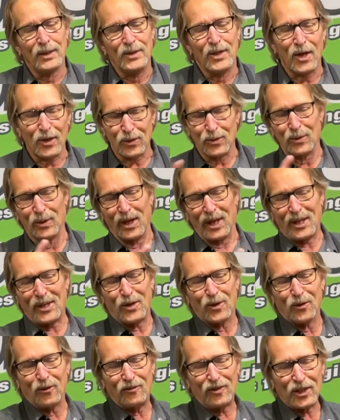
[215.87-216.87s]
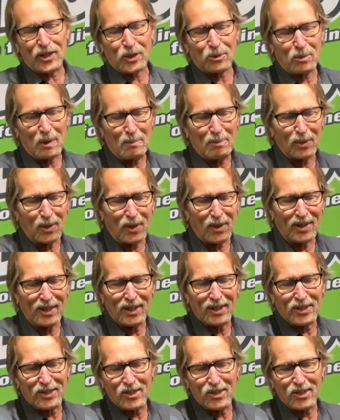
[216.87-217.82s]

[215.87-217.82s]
Another really cool feature we put on this,